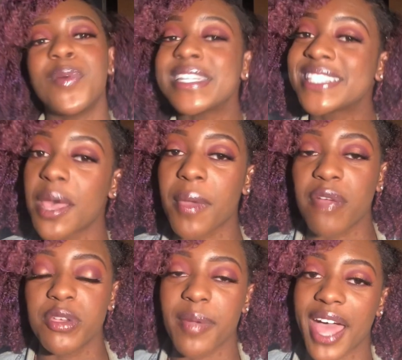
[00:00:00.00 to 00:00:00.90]
What's up
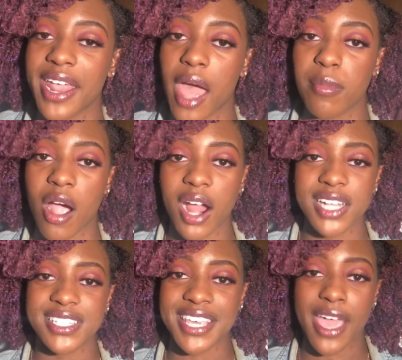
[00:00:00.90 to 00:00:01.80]
everybody, I'm
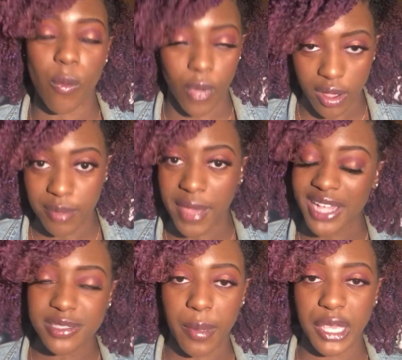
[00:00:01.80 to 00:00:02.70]
RED and welcome
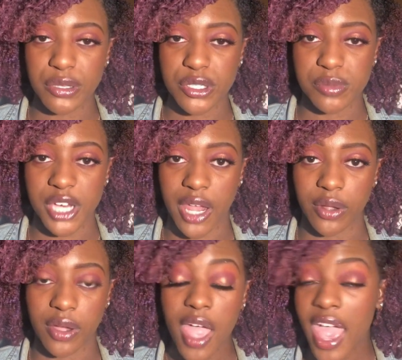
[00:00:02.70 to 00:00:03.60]
back to my YouTube
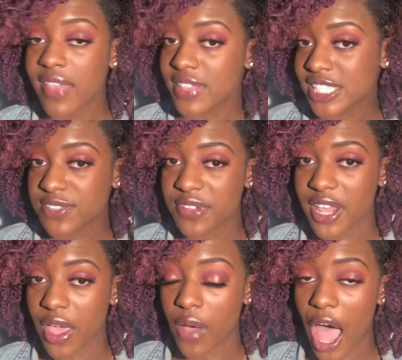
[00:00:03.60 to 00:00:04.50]
channel. In this
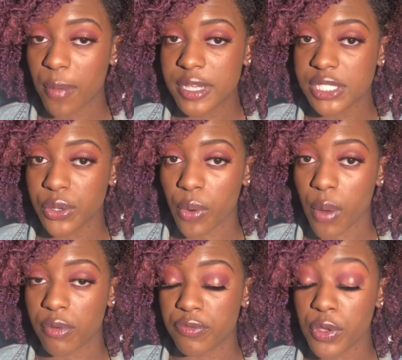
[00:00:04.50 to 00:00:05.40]
video, I'll be doing
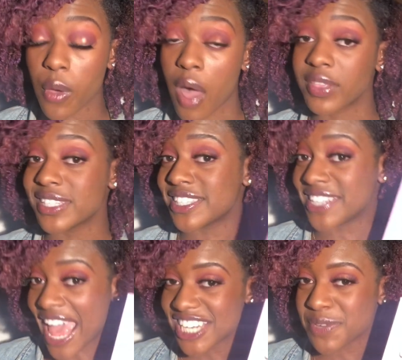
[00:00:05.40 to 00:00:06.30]
a review on the
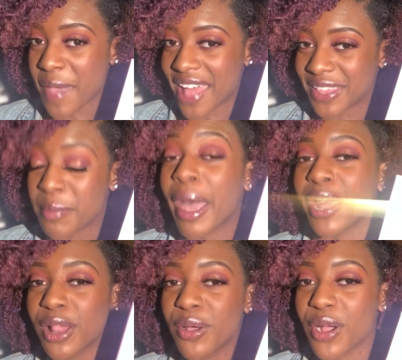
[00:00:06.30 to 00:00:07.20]
Snatched palette by
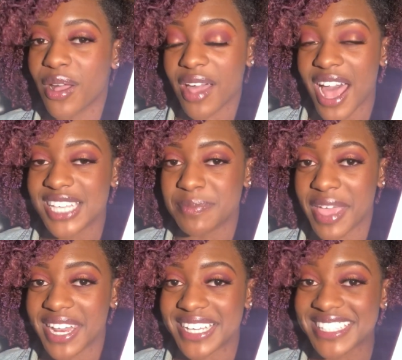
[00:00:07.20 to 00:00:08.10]
GLOGIRL
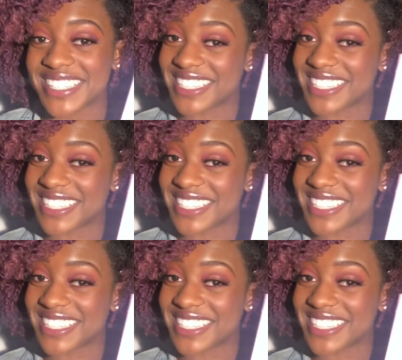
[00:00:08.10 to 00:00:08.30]
Cosmetics.